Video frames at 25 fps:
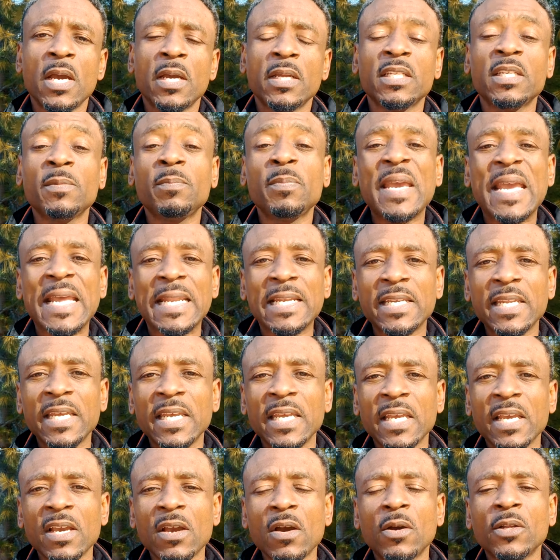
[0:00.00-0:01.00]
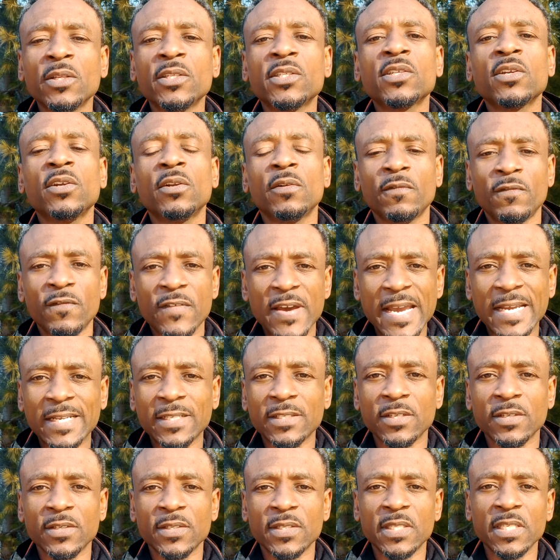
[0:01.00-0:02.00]
depending on certain
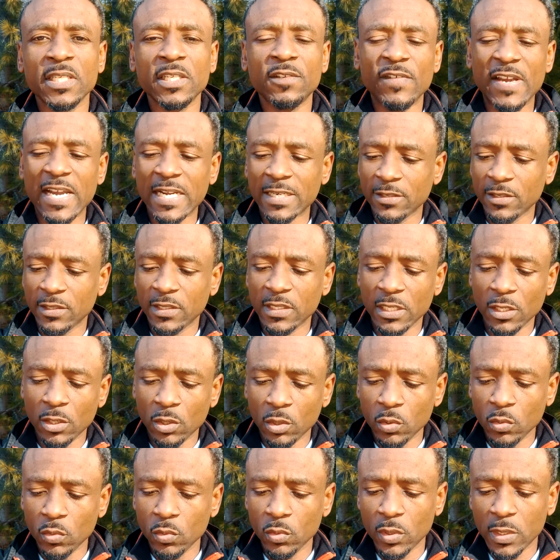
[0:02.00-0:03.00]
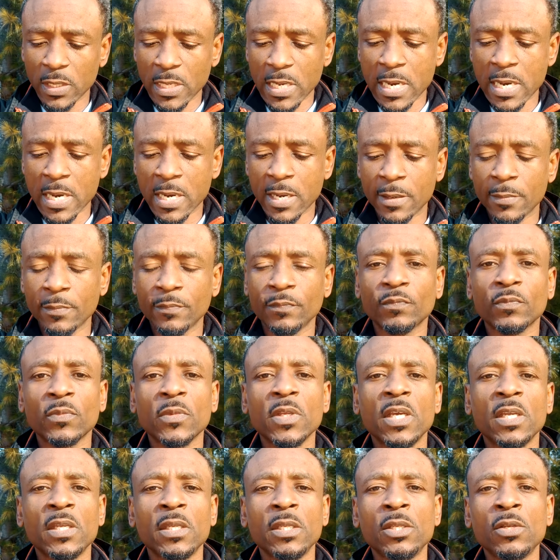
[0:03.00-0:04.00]
factors. These factors include
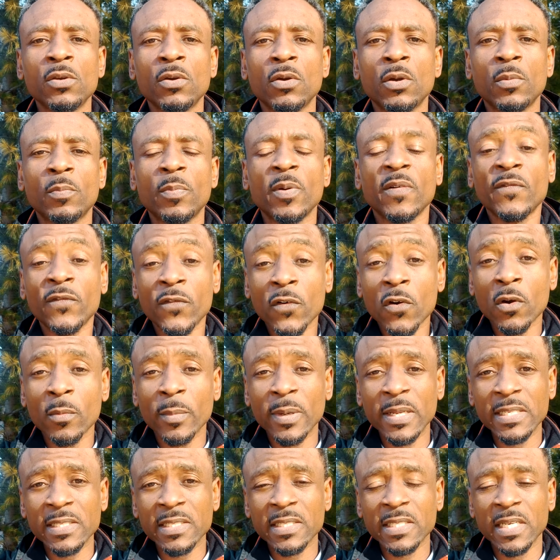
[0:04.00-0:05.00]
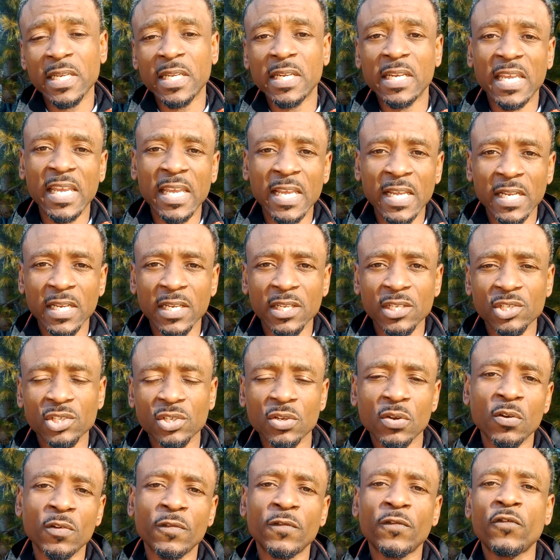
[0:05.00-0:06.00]
your performance in an English
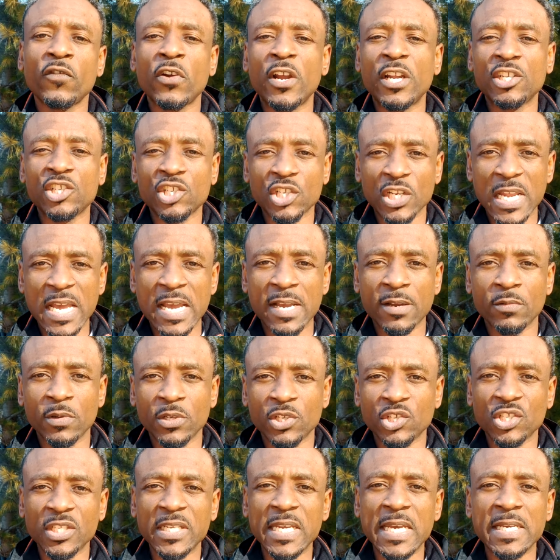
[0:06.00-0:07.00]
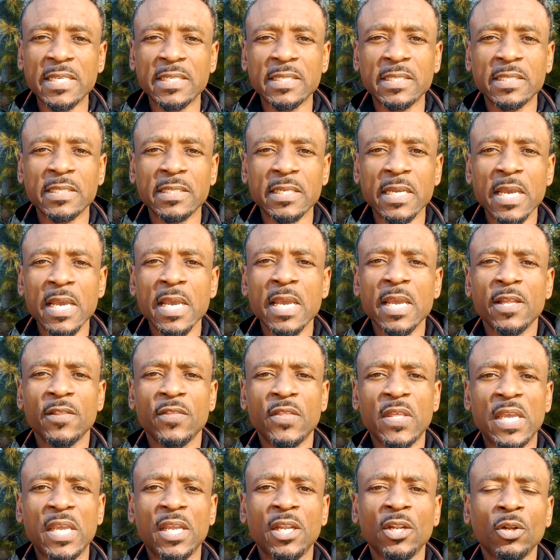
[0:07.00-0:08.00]
or French language test.
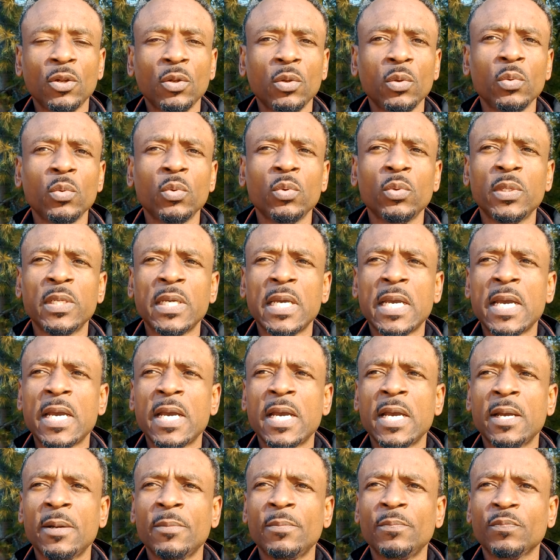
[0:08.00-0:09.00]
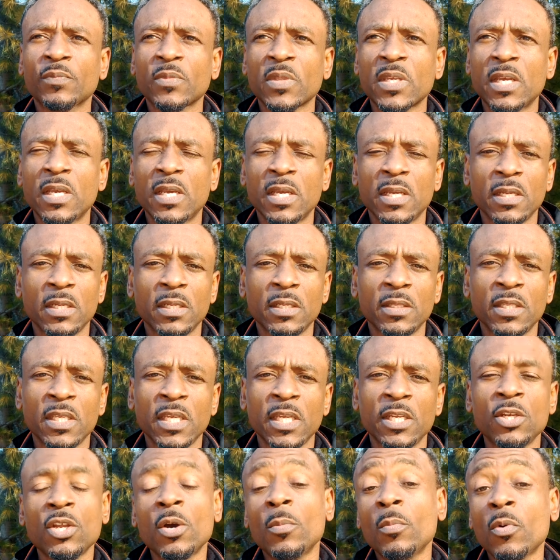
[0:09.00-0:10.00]
They include
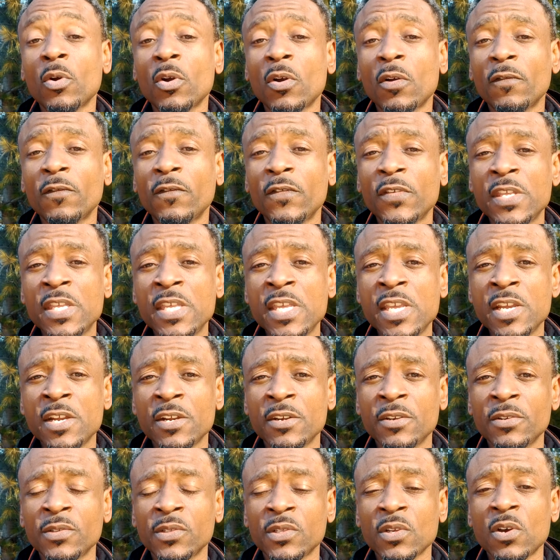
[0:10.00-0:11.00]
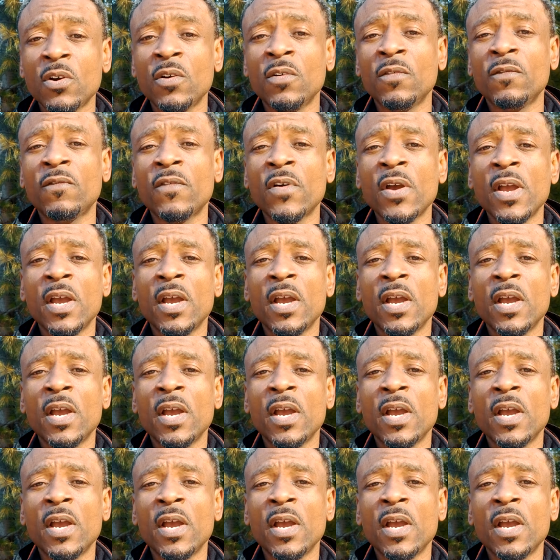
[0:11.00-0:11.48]
the number of years of